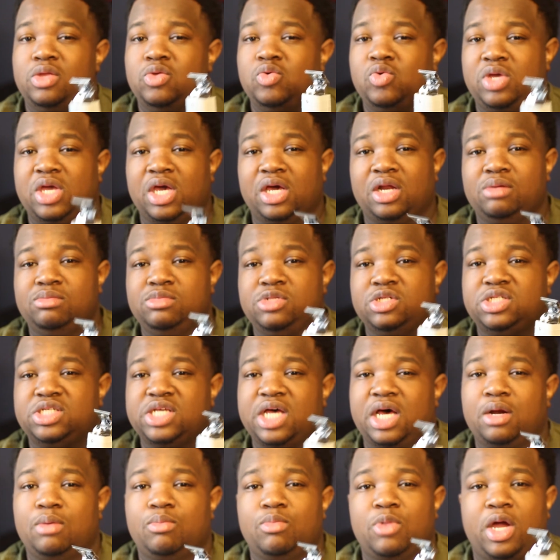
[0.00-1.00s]
You you get them, you
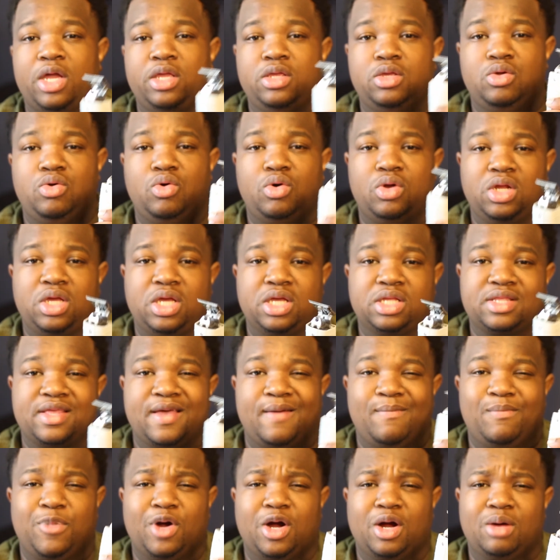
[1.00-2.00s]
set them right, you're going to get
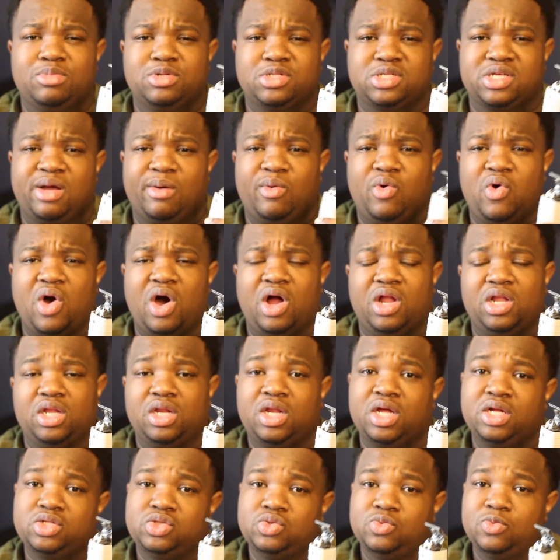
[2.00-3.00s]
that barbershop quality
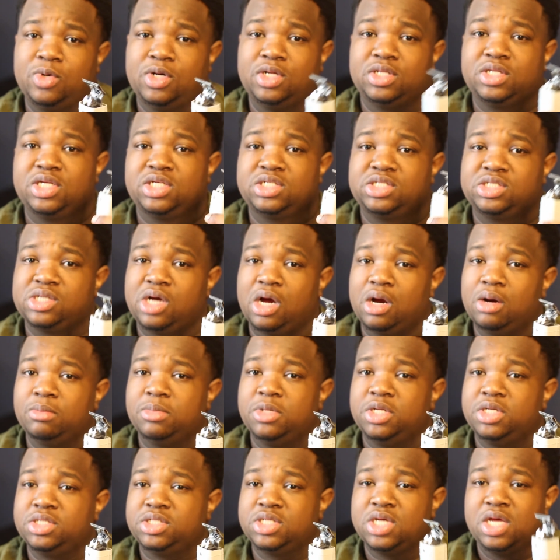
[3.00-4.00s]
that you want. That
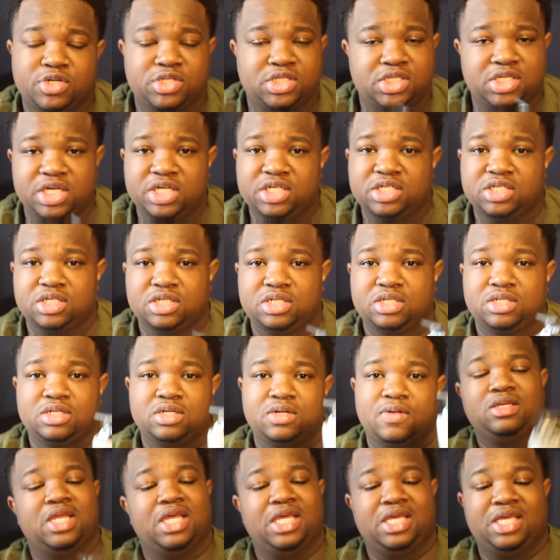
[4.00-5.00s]
sharpness, precision.
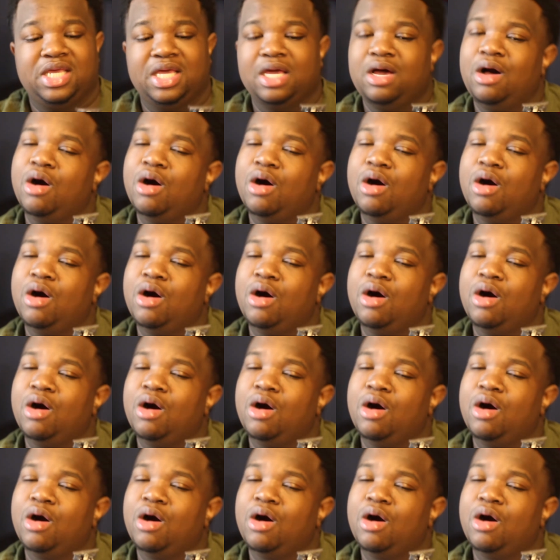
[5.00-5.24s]
They get